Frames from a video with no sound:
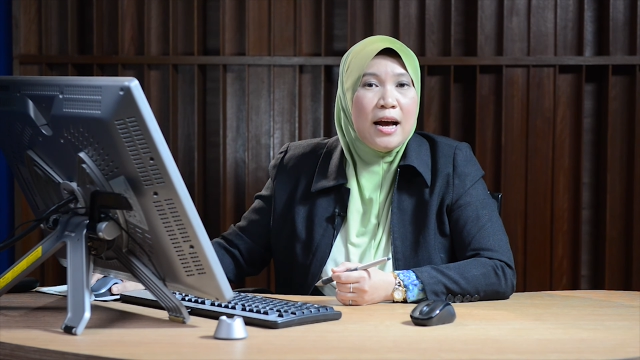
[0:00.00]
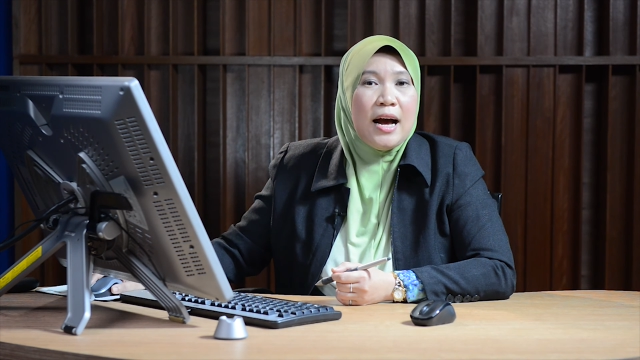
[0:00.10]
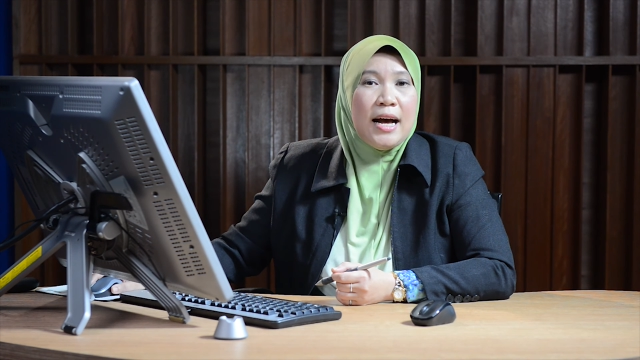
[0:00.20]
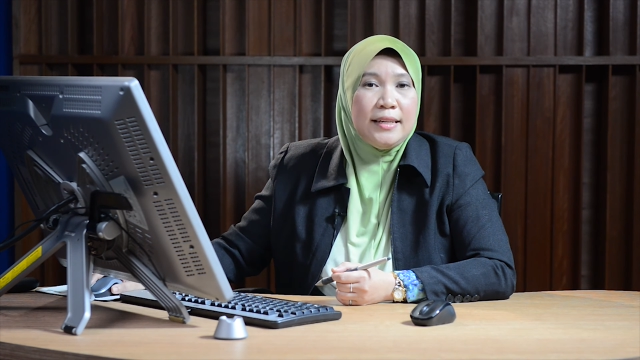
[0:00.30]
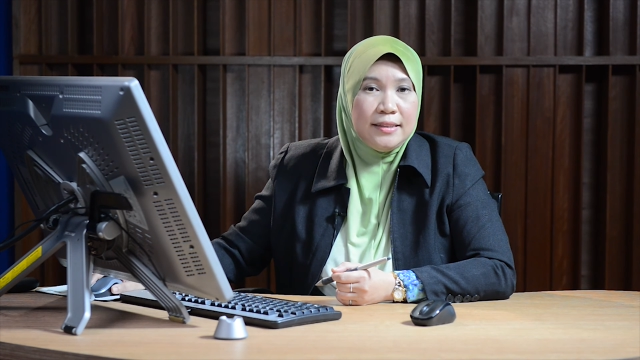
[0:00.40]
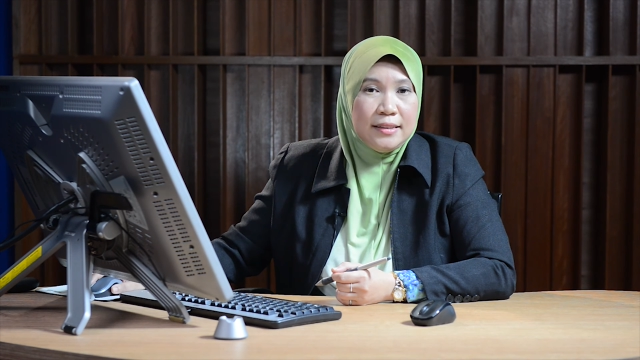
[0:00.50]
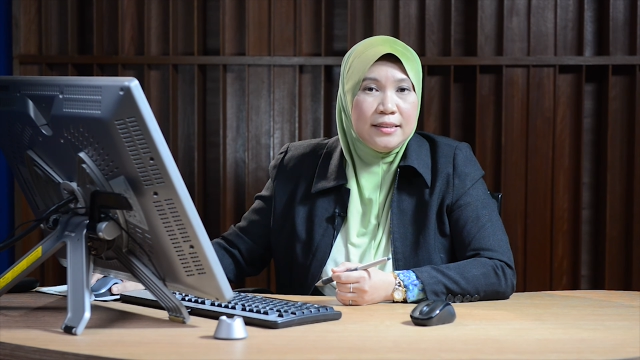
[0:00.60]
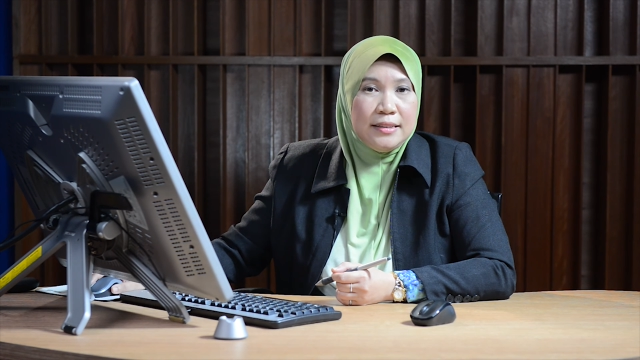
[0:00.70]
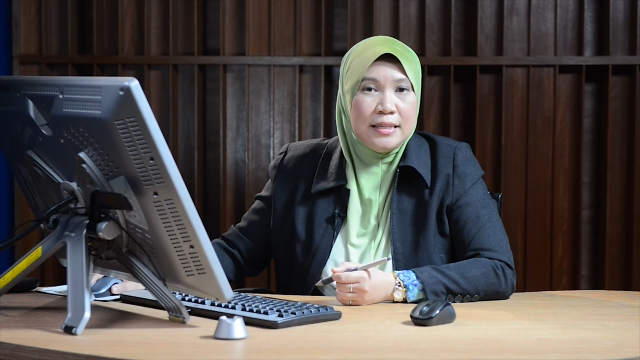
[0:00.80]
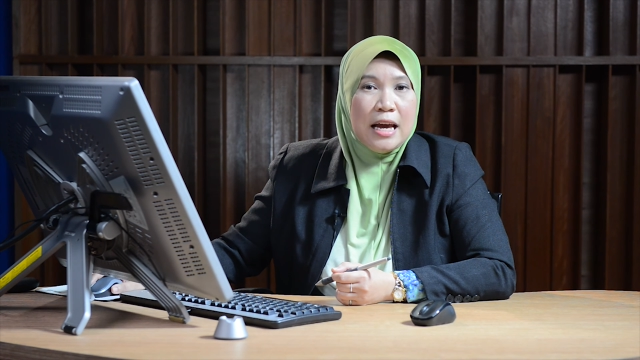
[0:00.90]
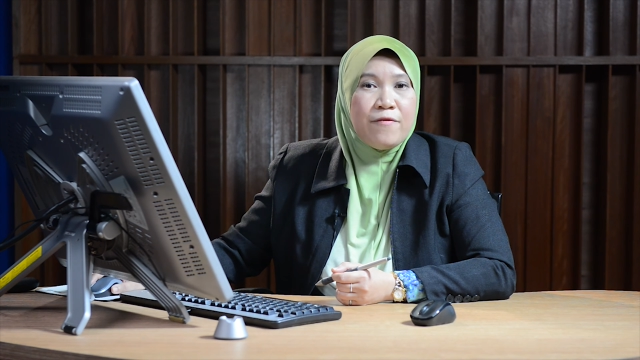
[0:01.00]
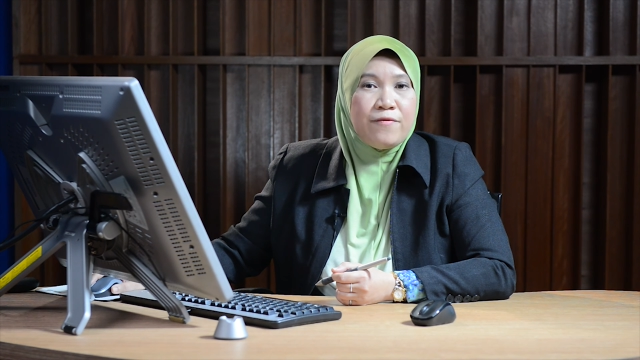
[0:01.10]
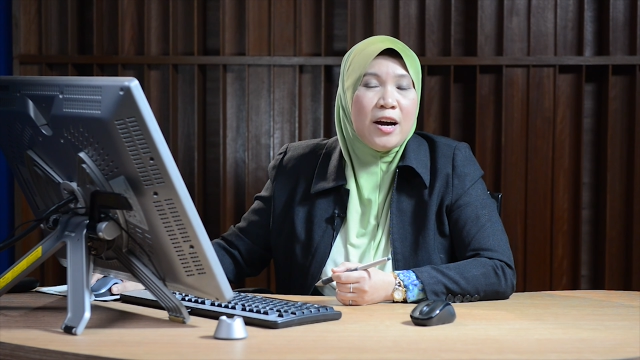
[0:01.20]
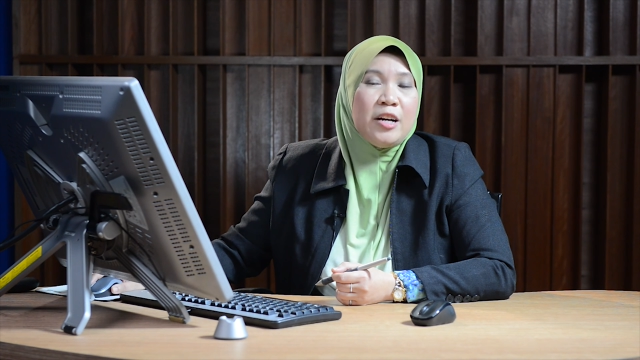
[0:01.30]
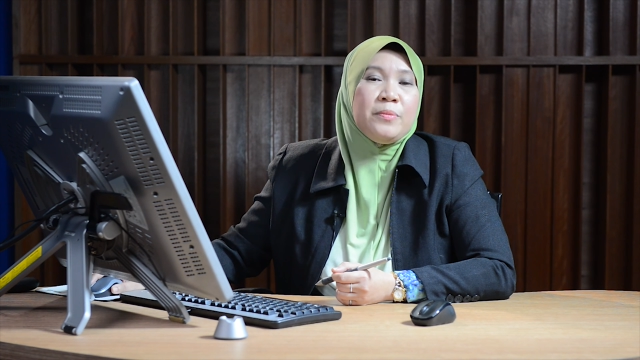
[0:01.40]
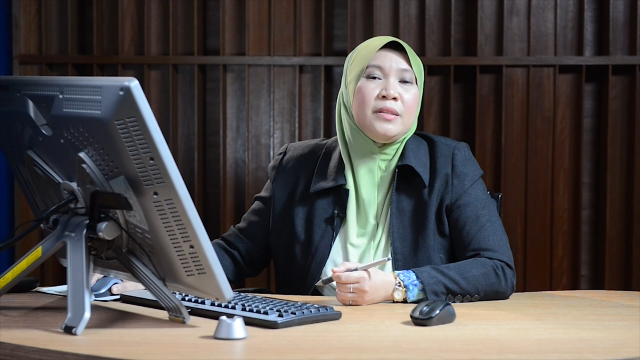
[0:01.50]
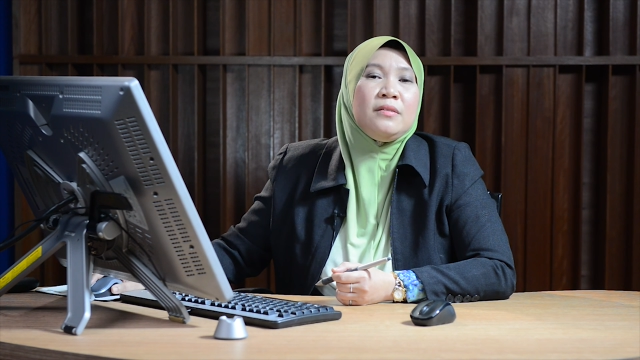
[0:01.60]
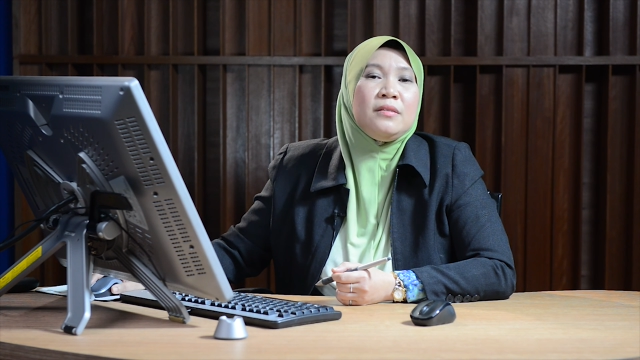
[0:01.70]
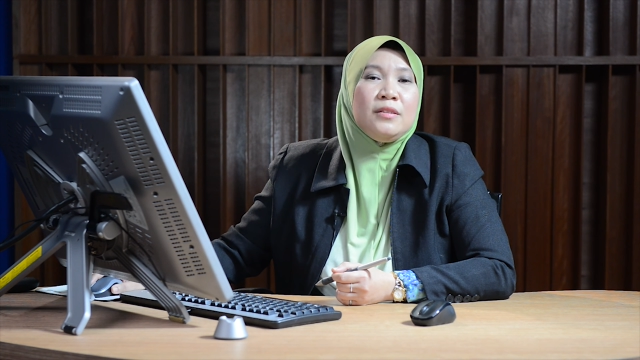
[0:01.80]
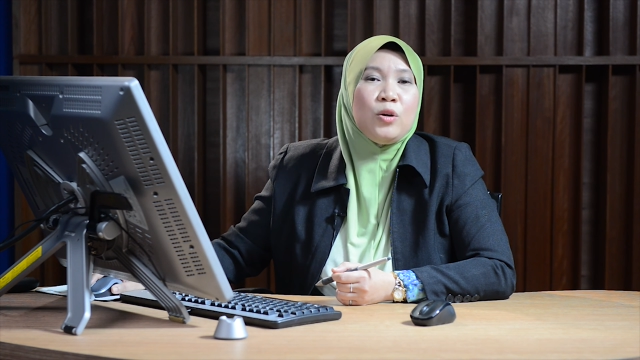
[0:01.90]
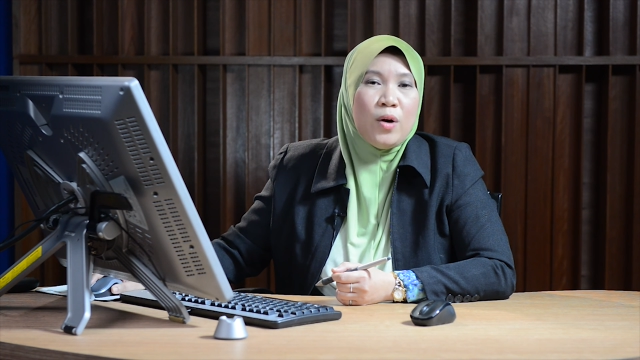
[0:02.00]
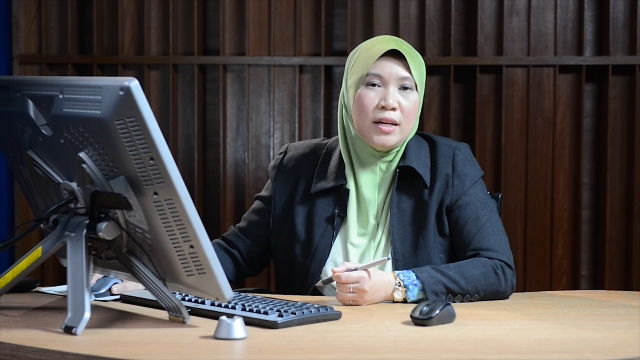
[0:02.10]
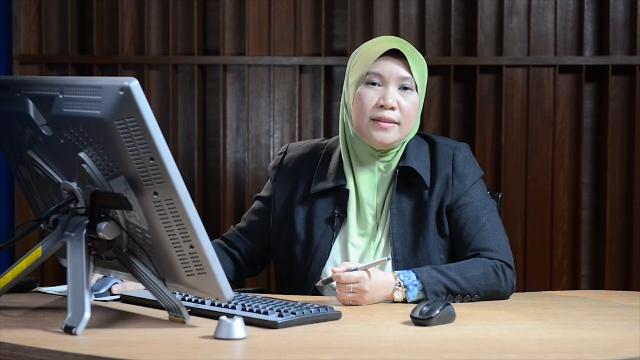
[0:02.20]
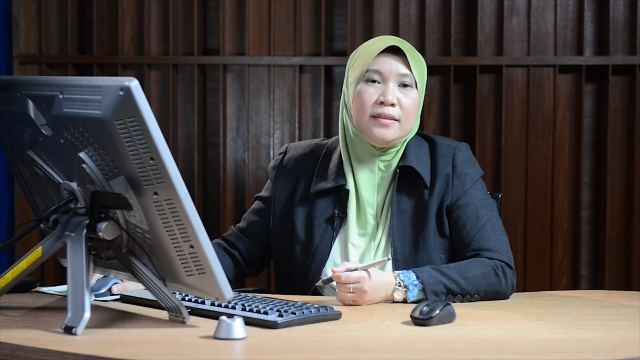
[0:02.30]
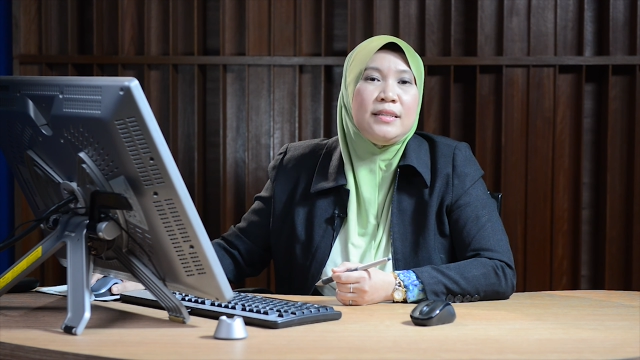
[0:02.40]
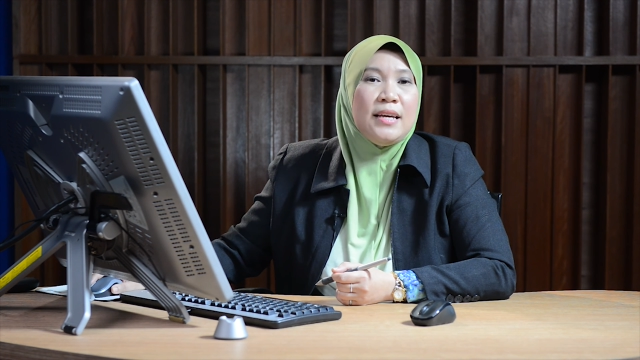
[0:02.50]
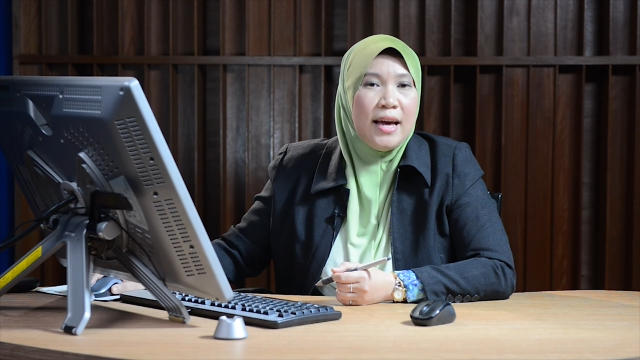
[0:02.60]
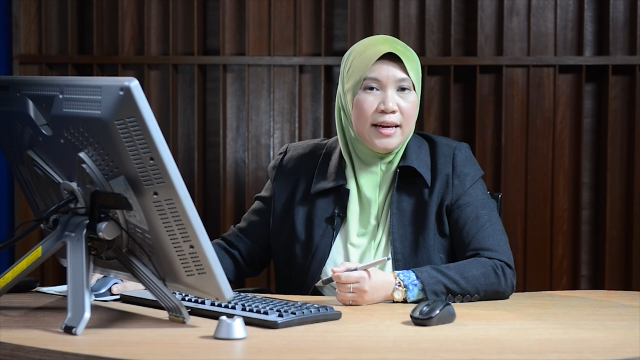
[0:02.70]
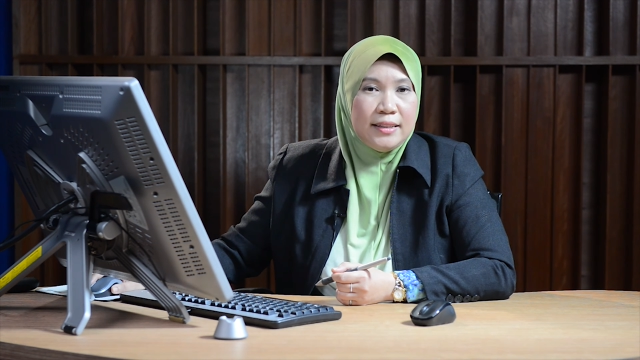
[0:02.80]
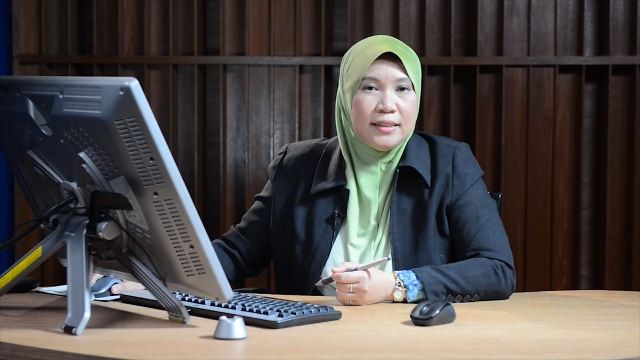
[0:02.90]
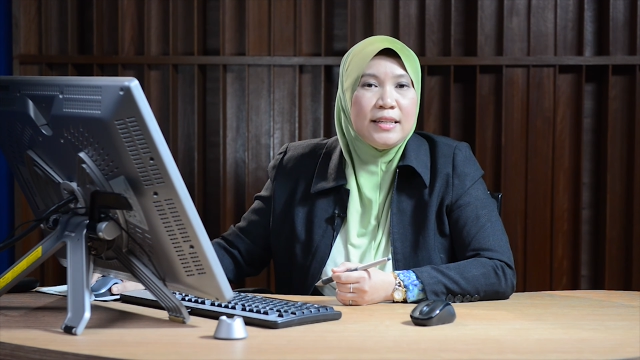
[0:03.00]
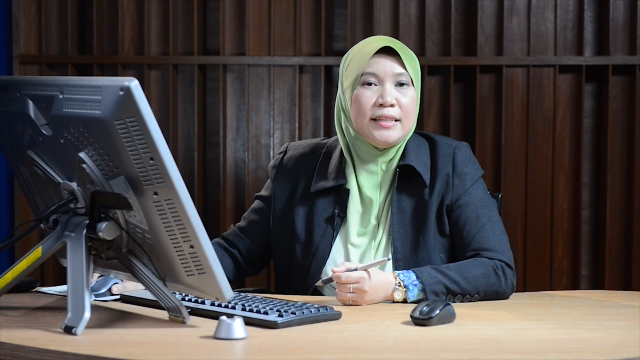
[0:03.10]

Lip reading: under the Environmental Quality Act